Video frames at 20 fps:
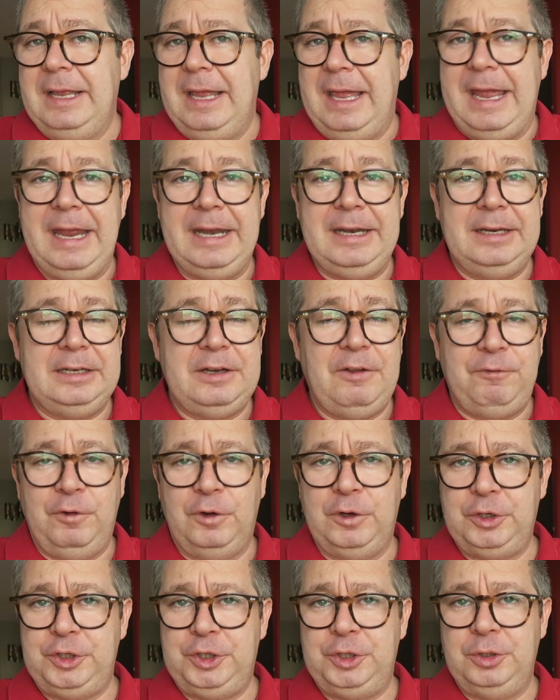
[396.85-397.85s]
And the
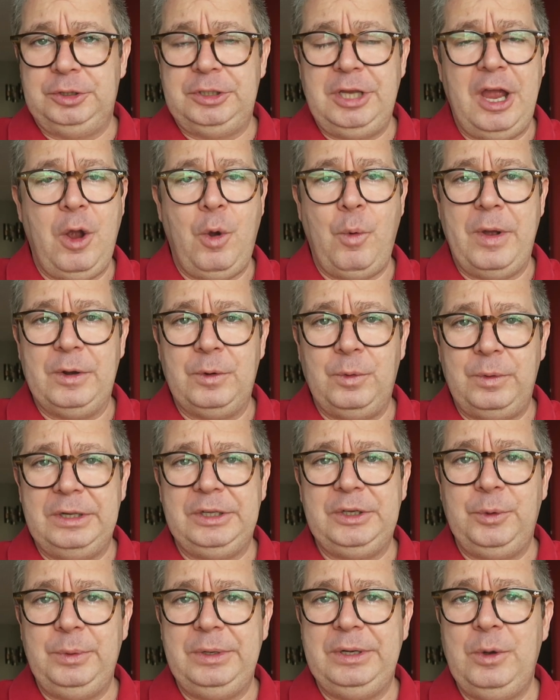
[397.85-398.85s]
photo shoot went
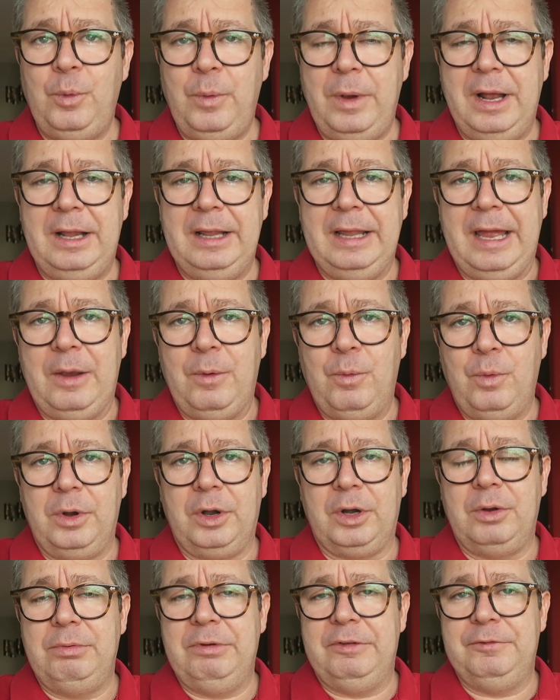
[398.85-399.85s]
really, really well. I
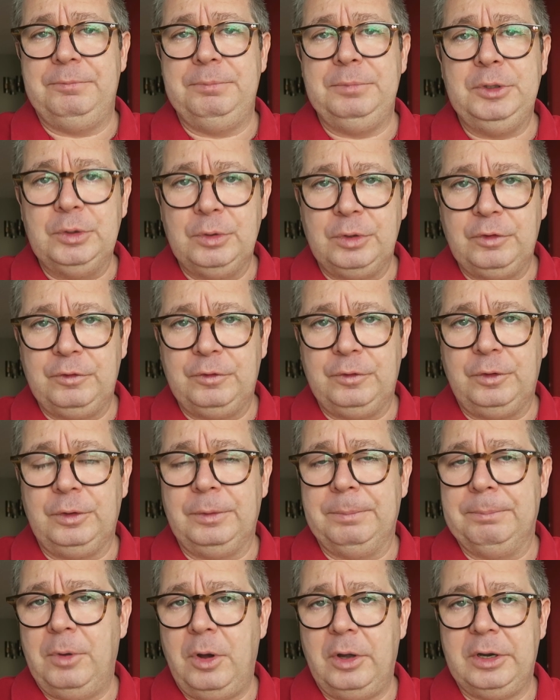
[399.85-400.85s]
worked with
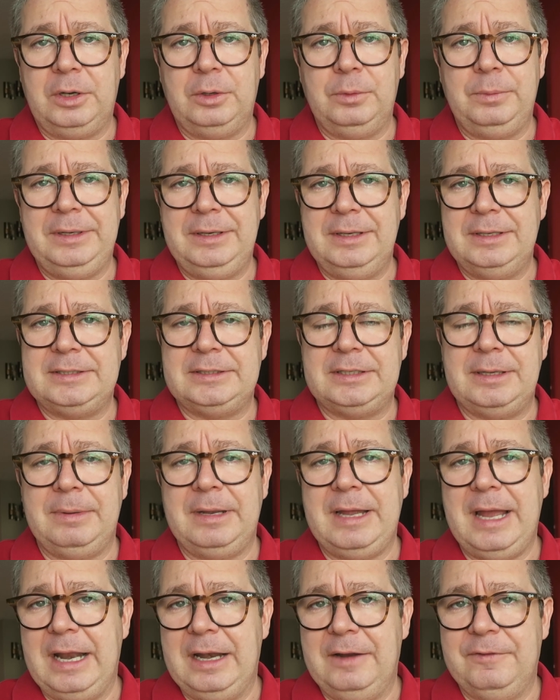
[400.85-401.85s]
beautiful model. We did some
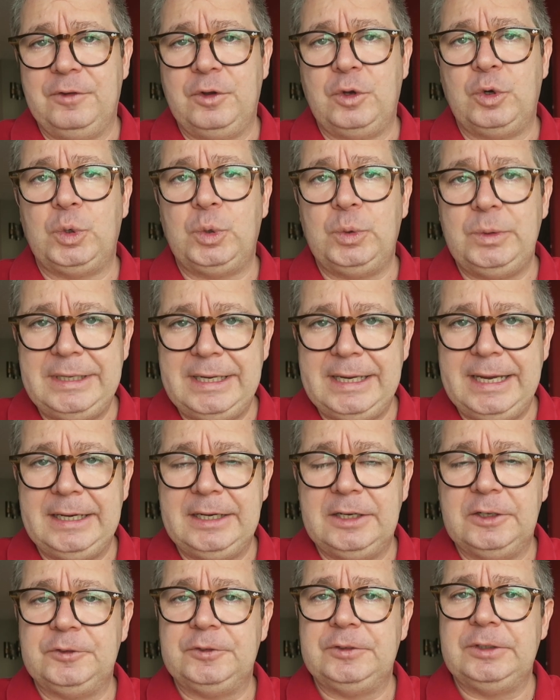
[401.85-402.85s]
kind of
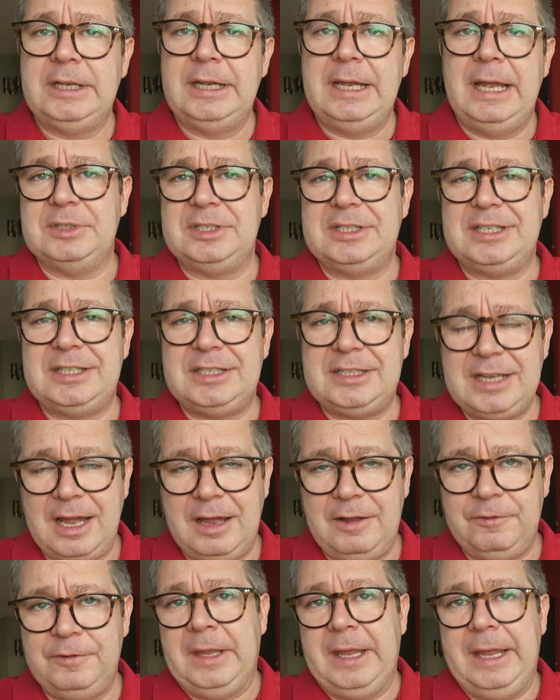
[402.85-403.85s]
creative
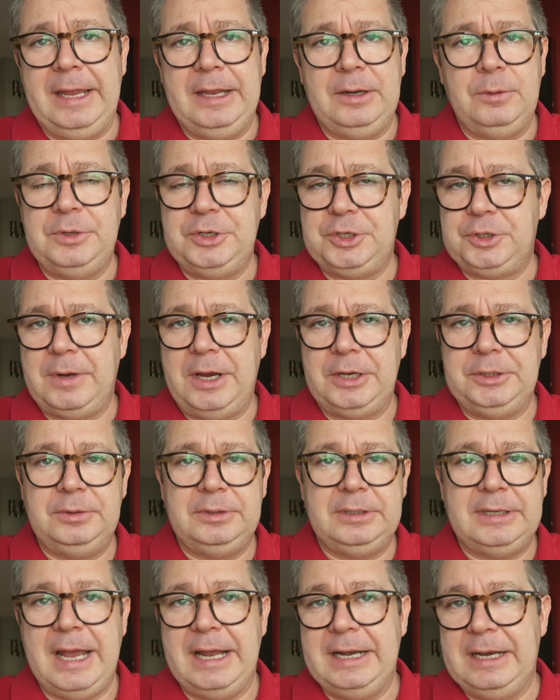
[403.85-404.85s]
stuff and we tried
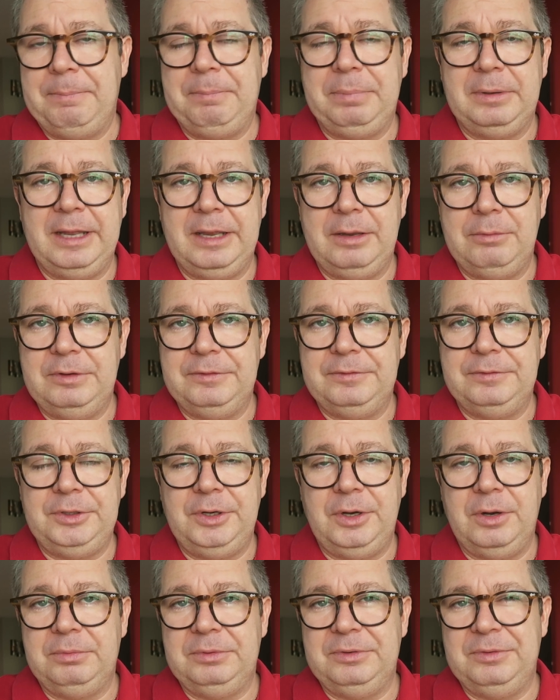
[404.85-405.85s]
to kind of play with,
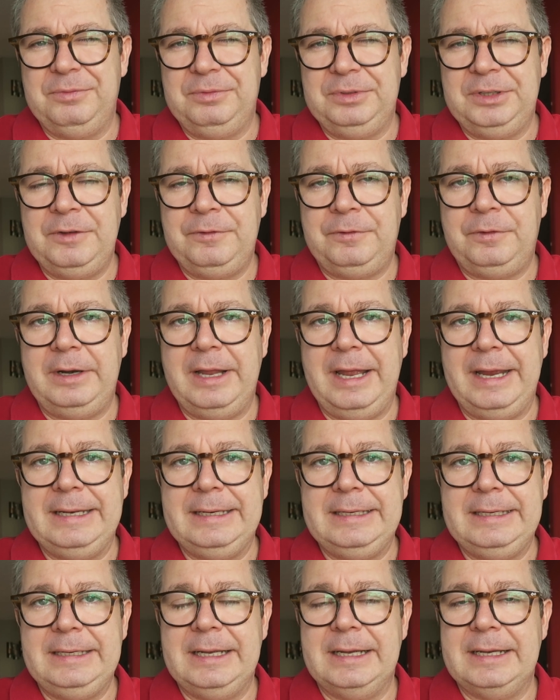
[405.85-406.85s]
you know, different
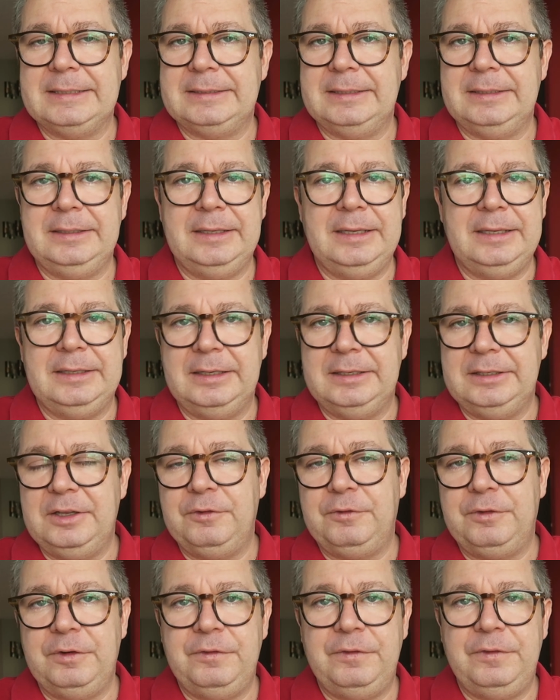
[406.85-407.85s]
ideas and, and, and
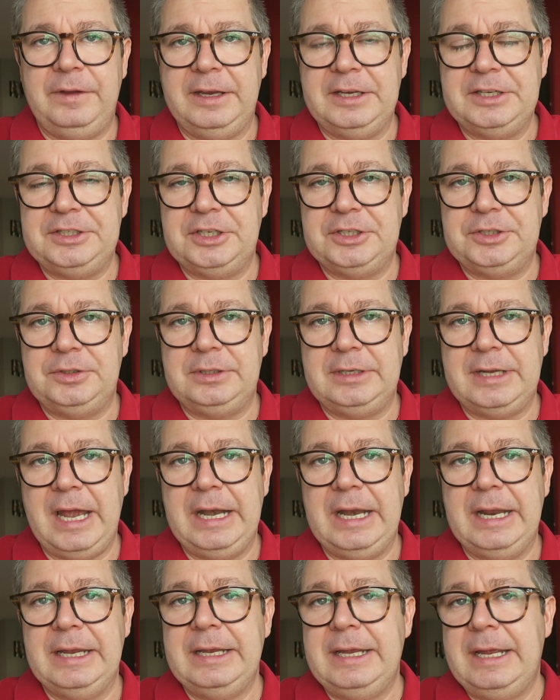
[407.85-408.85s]
different things just to
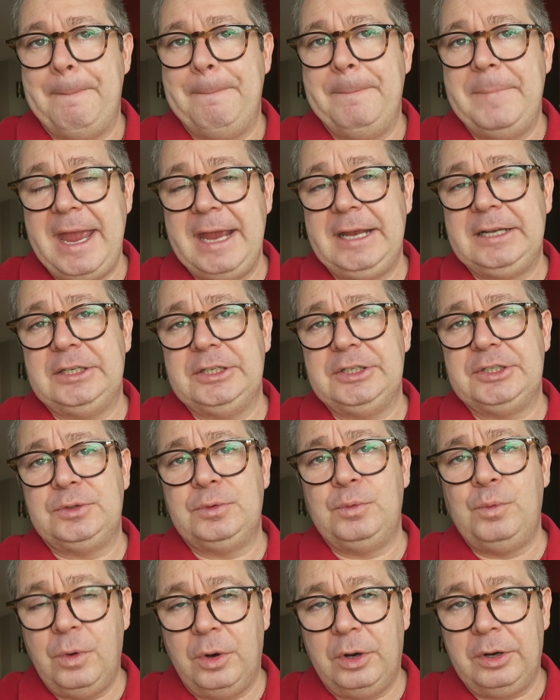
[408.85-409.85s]
kind of make
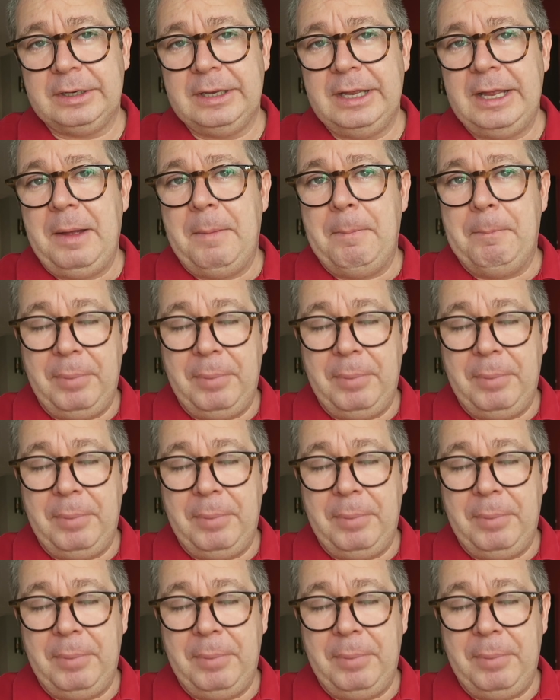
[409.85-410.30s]
this work.